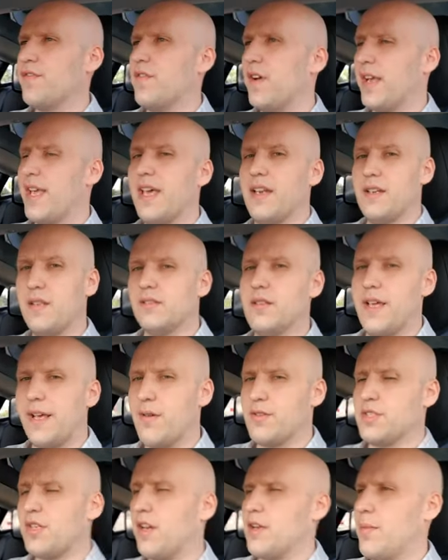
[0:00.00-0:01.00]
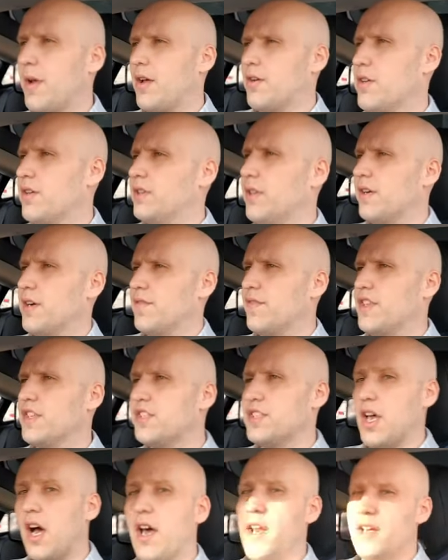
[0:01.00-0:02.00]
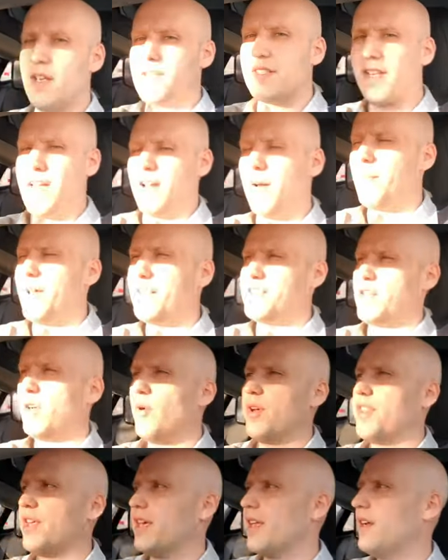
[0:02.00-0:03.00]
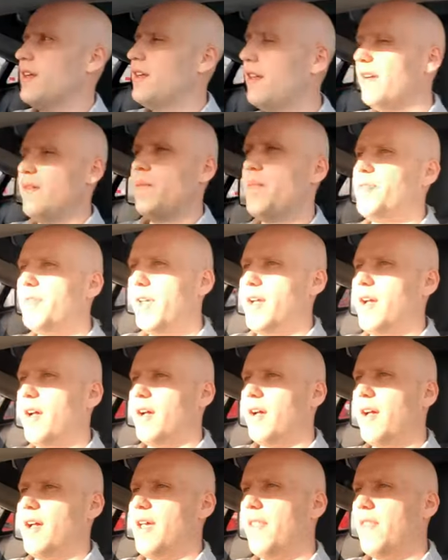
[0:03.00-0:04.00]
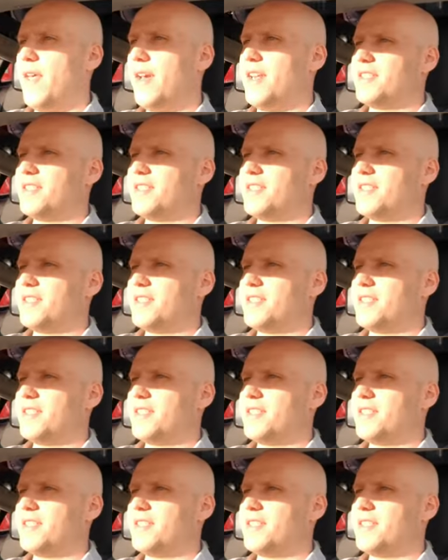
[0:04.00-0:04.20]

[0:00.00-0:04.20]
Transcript: again, like I was talking about earlier, if the sun is kind of messing with it and then